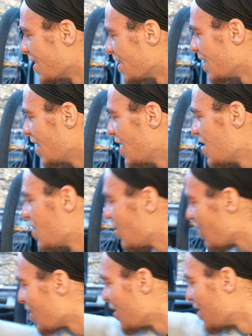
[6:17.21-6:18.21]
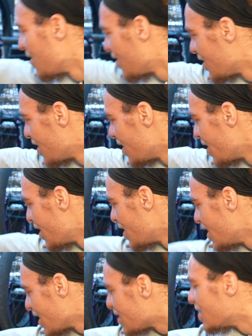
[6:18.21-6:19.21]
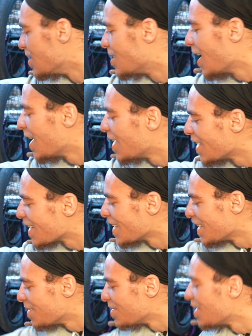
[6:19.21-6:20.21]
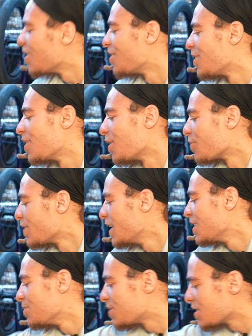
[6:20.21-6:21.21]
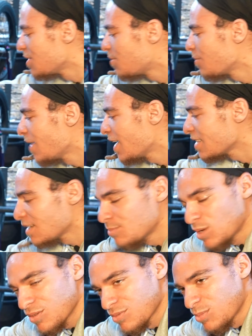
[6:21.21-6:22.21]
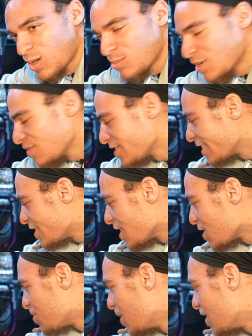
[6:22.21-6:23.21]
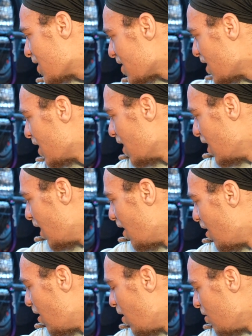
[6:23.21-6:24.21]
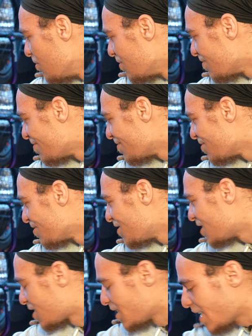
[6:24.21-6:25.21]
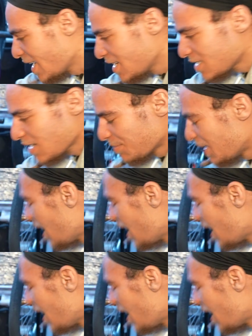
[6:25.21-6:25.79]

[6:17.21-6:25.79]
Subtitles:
And next to the tire, I got a random sleeping bag that I bought from Walmart for like $6, just in case. I mean, I